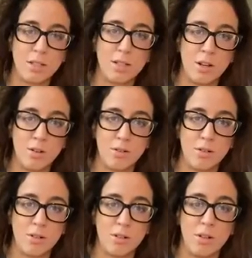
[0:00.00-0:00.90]
No?
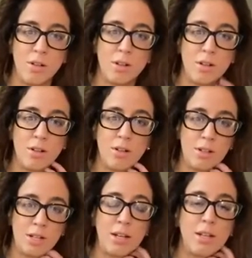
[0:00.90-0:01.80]

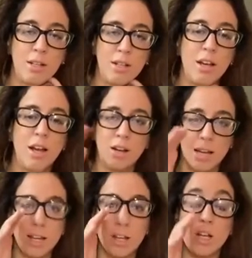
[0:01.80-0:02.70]
Okay.
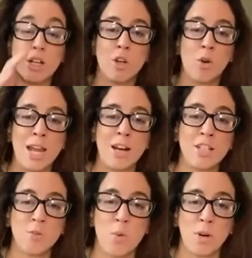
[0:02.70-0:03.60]
Okay. So
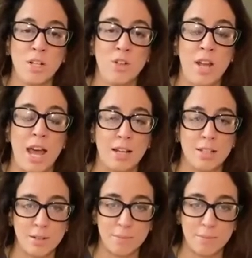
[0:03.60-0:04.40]
here's what we're going to do next.